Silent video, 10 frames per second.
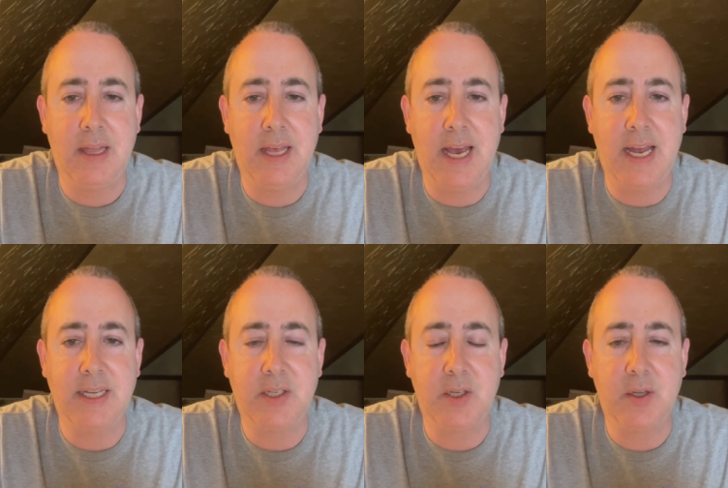
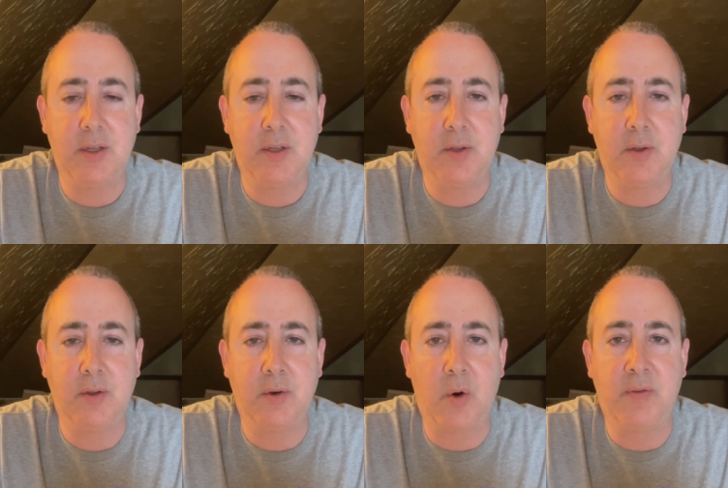that
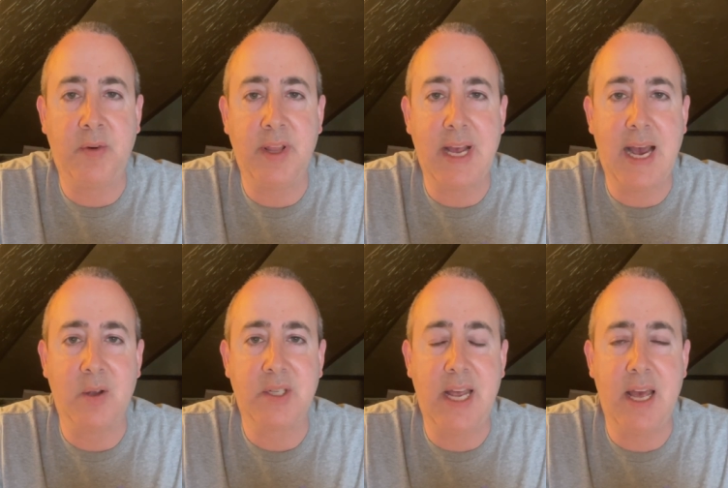the whole front of the
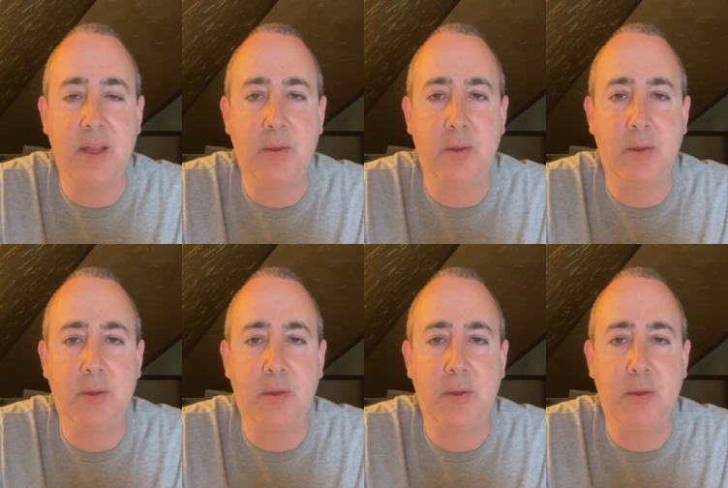house at